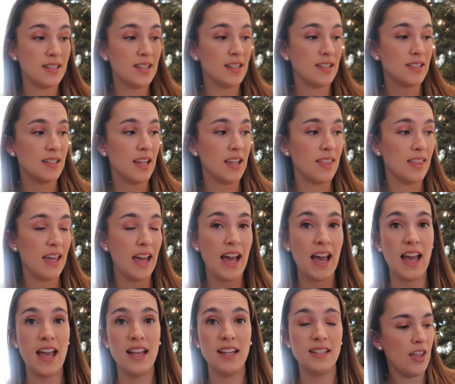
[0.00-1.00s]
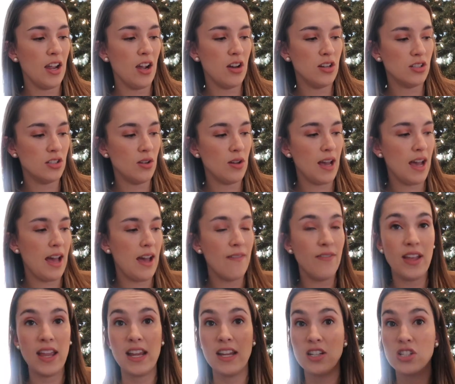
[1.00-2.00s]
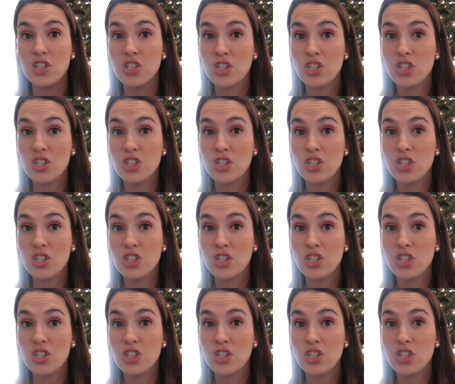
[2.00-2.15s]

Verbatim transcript: things like that. They also have a